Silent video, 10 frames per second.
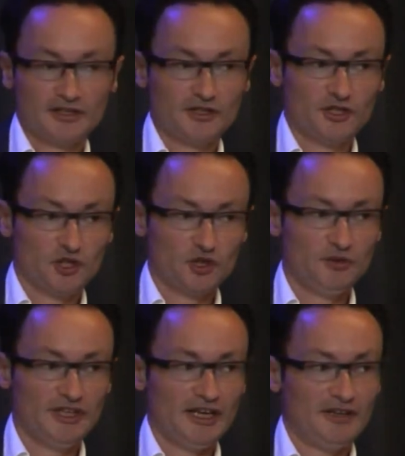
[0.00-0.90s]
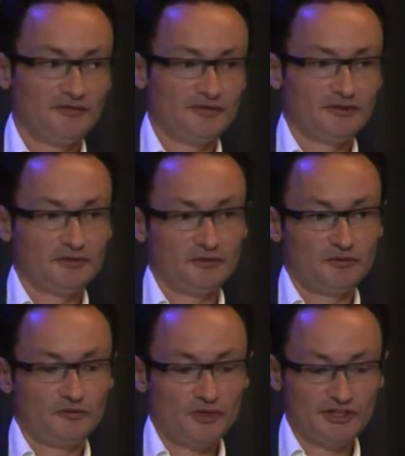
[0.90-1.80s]
The issue we have
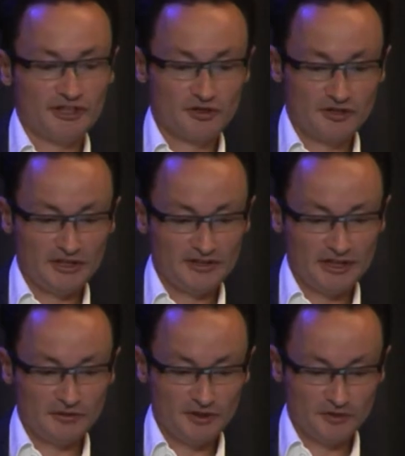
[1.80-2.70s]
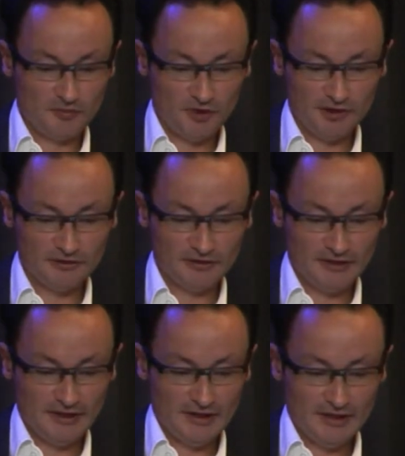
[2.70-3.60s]
when discussing that with the board
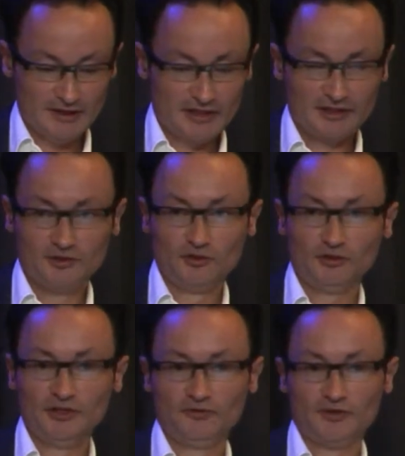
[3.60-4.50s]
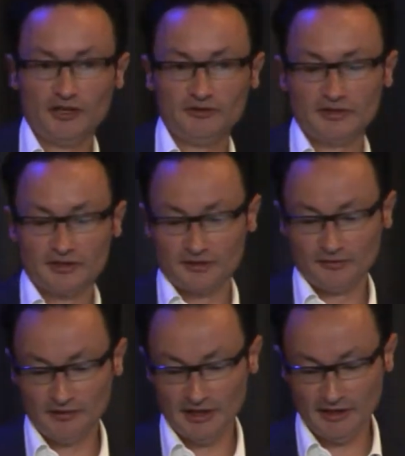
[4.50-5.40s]
is that, you know, in France,
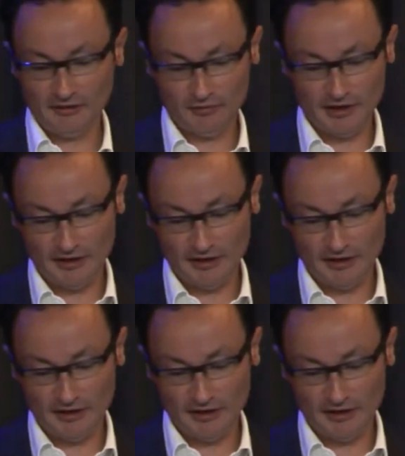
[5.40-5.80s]
we